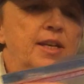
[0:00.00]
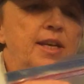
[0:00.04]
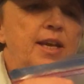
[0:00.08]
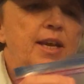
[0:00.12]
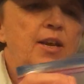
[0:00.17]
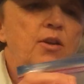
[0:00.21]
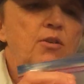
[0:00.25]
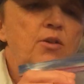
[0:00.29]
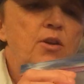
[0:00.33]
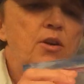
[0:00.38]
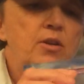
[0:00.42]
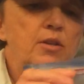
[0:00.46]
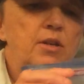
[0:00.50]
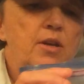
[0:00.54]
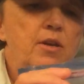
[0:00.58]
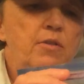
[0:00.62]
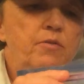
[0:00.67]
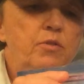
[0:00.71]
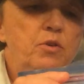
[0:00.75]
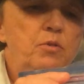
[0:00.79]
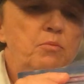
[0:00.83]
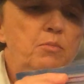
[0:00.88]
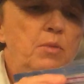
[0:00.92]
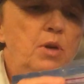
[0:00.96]
and count all
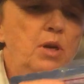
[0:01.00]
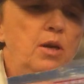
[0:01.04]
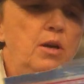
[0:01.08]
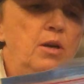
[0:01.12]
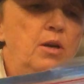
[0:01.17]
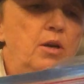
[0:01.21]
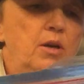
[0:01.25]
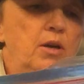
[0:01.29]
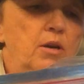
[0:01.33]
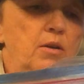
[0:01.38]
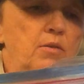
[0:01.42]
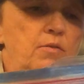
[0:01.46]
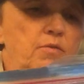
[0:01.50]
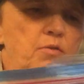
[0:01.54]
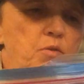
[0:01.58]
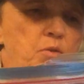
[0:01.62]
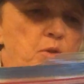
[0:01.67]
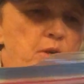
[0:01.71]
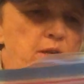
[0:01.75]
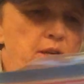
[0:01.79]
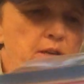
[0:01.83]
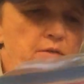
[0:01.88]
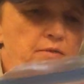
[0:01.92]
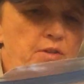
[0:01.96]
of them
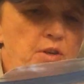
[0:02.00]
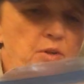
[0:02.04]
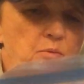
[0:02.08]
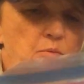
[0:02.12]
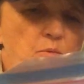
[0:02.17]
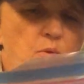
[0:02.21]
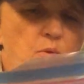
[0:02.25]
for you if you